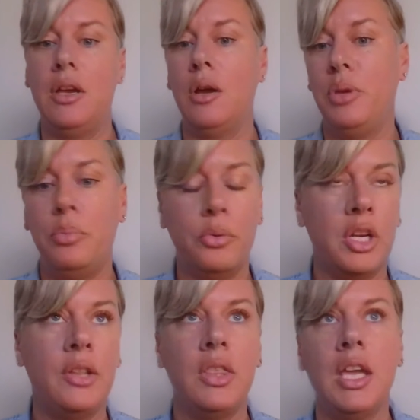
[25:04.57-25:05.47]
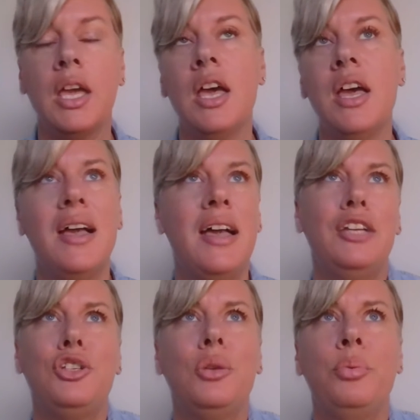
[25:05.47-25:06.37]
Are people going to think, and
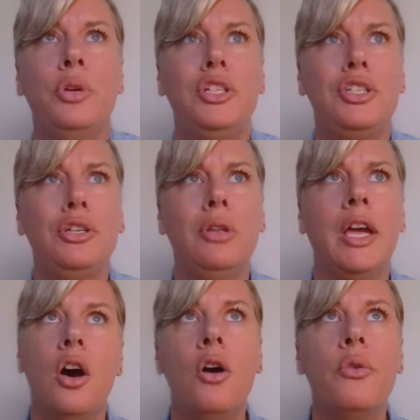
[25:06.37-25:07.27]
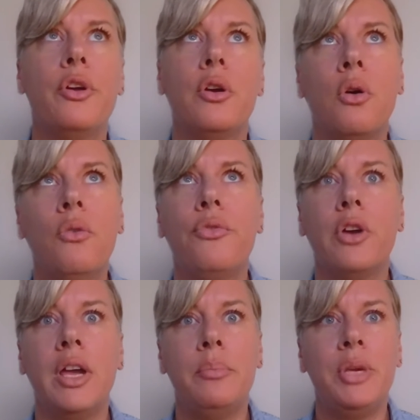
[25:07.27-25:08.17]
to your point too, like, oh, they're
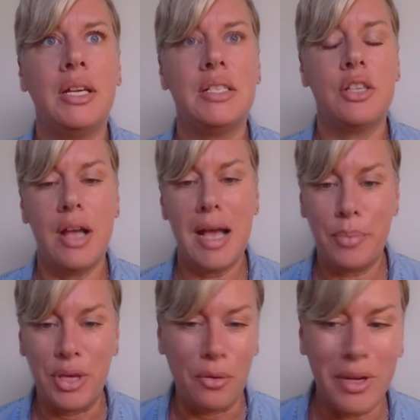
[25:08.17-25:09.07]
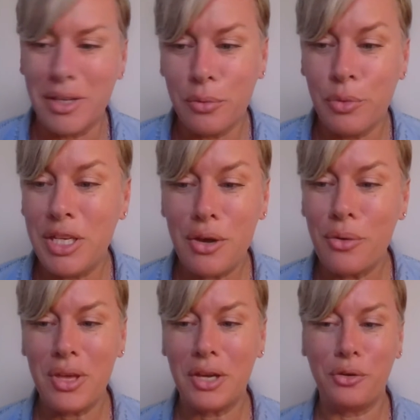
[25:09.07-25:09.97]
over it because they're happy. Well, we
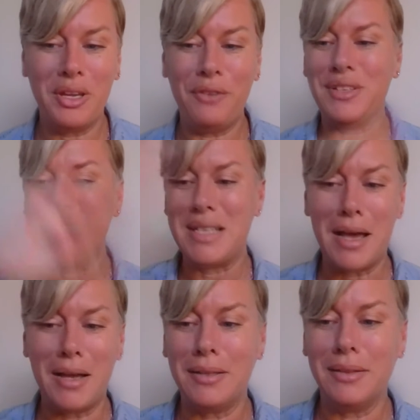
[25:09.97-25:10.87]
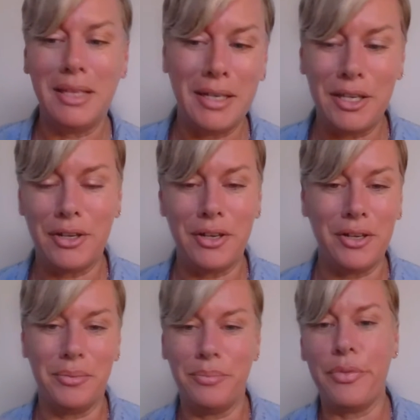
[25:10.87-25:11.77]
know that grief is not a
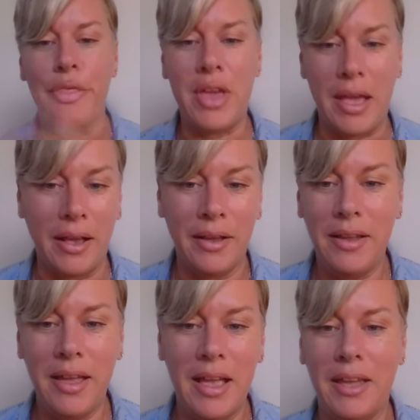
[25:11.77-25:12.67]
linear thing.